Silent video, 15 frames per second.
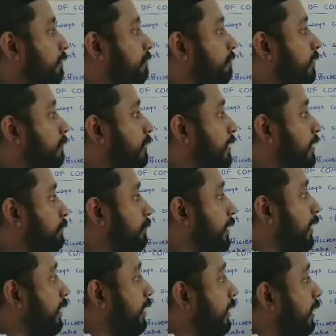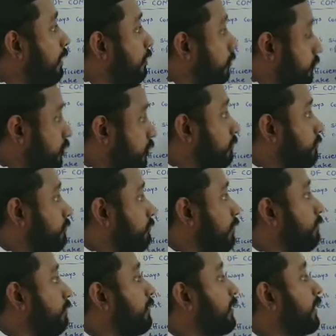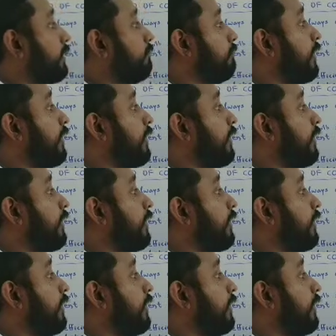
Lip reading: When we multiply, so when we